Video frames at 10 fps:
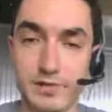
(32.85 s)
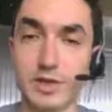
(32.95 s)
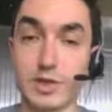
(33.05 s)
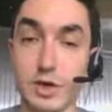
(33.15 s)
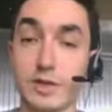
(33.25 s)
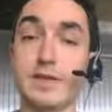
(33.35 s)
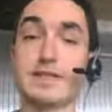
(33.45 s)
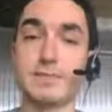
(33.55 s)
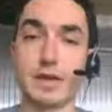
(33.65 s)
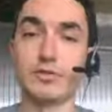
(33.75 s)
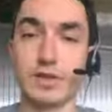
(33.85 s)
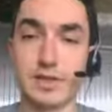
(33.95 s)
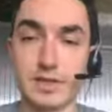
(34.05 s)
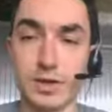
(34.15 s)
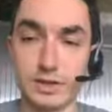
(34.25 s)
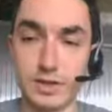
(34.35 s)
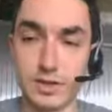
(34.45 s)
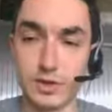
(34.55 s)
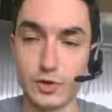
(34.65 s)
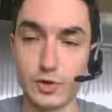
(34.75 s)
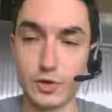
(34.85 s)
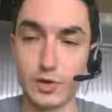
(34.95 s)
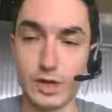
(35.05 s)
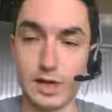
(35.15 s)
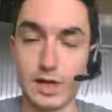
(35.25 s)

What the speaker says: consulting, especially consultants who